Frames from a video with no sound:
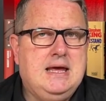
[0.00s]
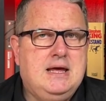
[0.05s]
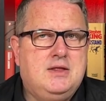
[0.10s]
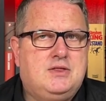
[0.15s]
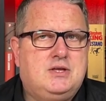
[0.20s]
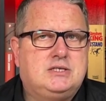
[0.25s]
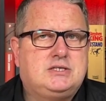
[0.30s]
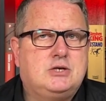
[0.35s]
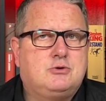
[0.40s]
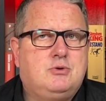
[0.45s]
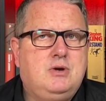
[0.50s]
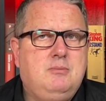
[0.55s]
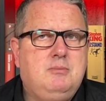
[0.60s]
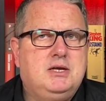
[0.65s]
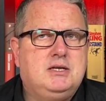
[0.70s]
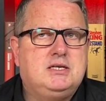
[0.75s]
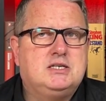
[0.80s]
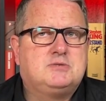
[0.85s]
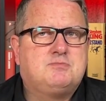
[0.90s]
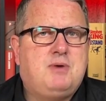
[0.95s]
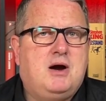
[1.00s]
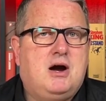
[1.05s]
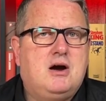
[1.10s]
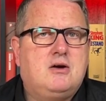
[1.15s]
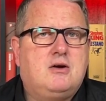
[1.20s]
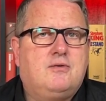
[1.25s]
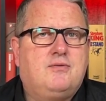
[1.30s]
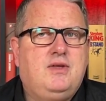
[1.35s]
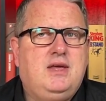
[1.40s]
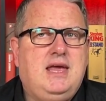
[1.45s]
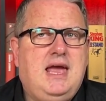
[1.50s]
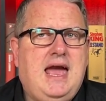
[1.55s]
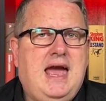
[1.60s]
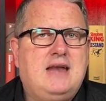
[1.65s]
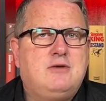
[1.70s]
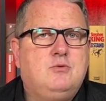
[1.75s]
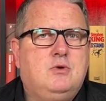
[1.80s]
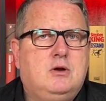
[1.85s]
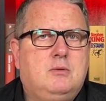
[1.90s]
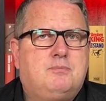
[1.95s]
This agreement is part of the
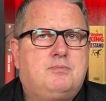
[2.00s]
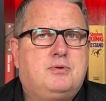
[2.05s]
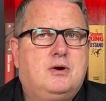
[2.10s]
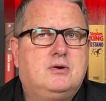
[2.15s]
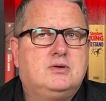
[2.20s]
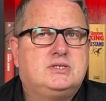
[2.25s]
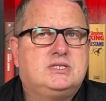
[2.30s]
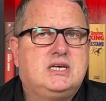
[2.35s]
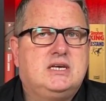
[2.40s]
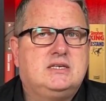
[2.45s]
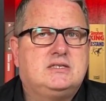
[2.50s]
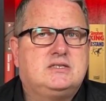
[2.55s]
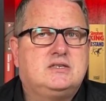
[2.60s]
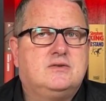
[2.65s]
annual process